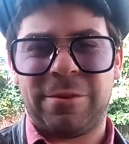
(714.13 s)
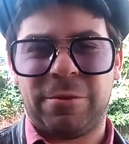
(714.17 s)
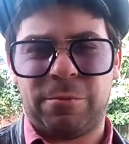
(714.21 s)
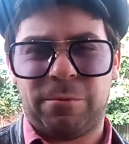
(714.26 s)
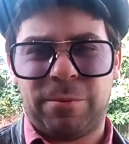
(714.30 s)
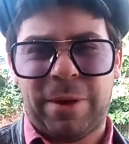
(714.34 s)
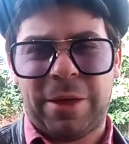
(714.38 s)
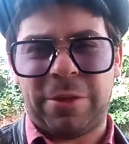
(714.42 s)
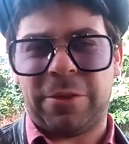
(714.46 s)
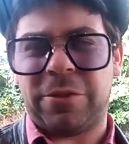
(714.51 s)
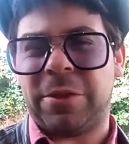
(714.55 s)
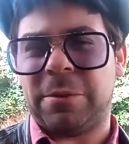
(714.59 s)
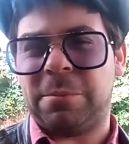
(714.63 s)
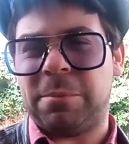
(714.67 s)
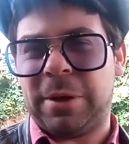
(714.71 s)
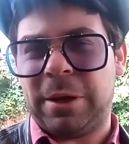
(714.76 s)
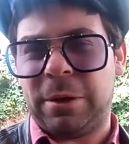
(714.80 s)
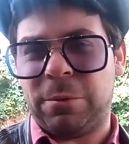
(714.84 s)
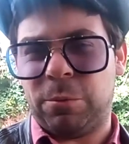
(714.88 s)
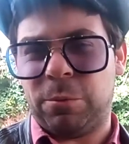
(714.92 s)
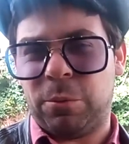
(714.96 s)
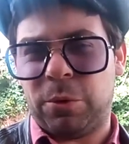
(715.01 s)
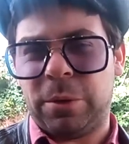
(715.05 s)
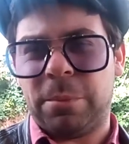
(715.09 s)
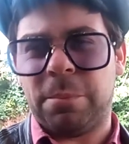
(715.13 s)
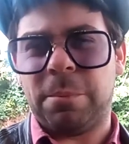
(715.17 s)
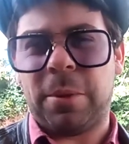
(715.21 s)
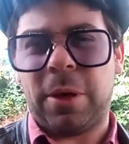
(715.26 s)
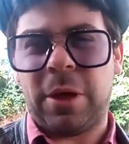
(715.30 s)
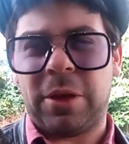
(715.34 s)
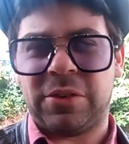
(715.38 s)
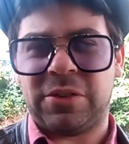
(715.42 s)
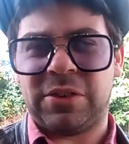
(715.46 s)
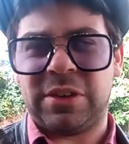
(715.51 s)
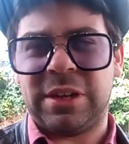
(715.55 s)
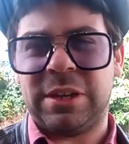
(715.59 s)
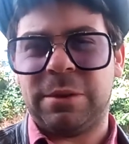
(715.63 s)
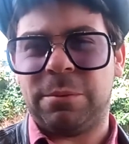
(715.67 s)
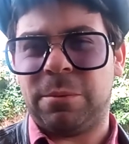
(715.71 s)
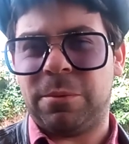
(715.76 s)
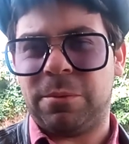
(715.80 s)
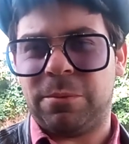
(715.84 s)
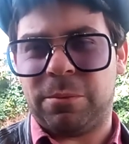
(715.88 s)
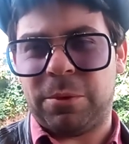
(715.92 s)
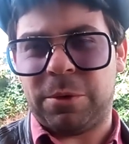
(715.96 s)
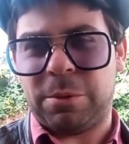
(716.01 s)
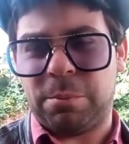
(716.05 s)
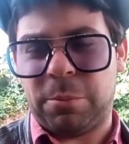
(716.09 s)
Rather than being one body
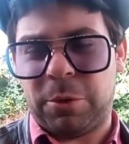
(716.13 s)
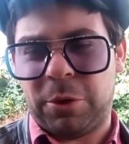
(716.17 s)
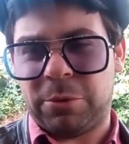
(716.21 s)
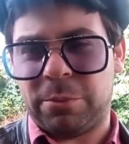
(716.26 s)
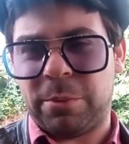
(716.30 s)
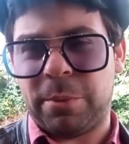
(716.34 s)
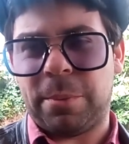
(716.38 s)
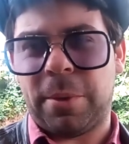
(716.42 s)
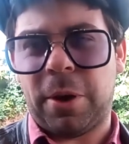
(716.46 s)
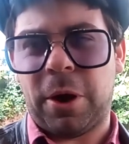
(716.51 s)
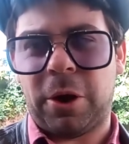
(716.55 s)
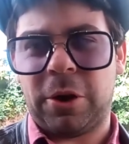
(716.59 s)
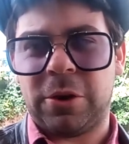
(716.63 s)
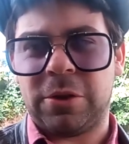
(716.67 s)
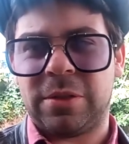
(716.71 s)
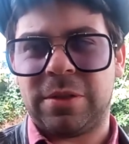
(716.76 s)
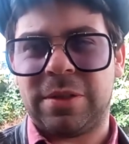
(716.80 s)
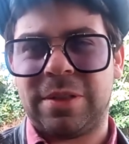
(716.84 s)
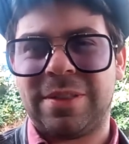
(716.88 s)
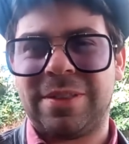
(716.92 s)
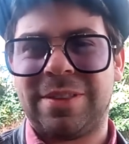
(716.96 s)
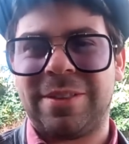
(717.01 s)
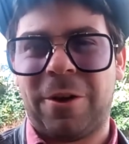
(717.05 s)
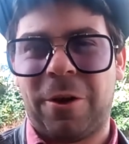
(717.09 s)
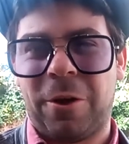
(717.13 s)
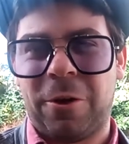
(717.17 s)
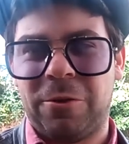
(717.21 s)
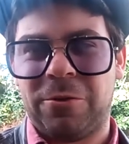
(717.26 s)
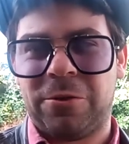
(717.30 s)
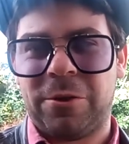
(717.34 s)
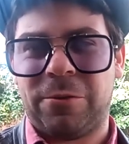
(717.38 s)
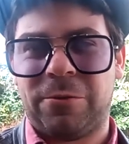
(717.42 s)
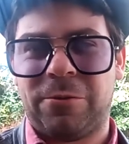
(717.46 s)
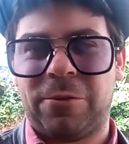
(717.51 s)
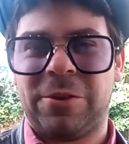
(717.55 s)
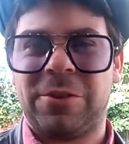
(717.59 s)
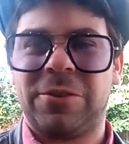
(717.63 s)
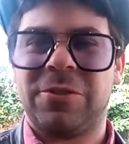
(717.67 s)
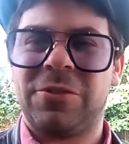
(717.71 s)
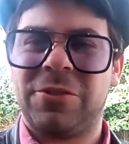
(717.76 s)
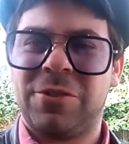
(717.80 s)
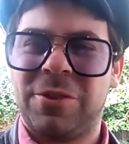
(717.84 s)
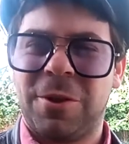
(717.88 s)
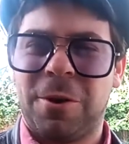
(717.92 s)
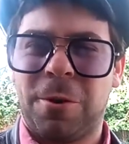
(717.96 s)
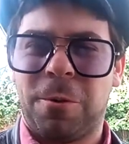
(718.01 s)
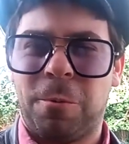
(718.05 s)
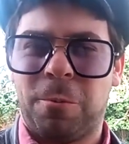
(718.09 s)
with multiple parts, all different,
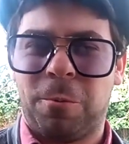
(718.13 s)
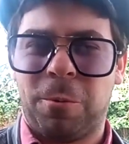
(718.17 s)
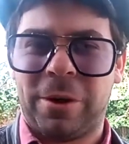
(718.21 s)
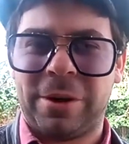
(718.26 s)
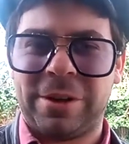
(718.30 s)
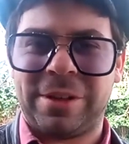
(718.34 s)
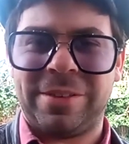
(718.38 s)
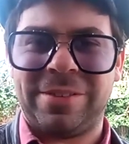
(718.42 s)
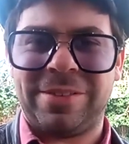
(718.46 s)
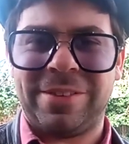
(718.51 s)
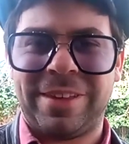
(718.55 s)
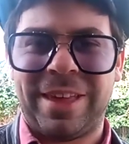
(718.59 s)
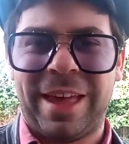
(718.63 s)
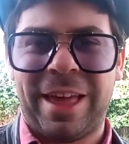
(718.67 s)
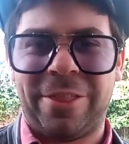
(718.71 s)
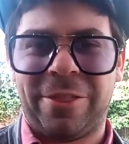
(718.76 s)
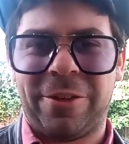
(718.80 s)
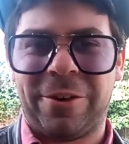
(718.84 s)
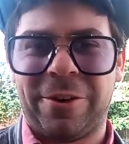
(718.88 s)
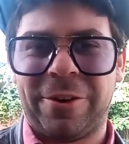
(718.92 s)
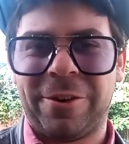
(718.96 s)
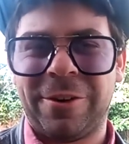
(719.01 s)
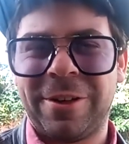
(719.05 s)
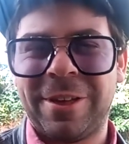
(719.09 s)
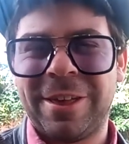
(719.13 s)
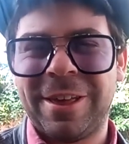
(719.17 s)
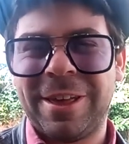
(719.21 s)
working together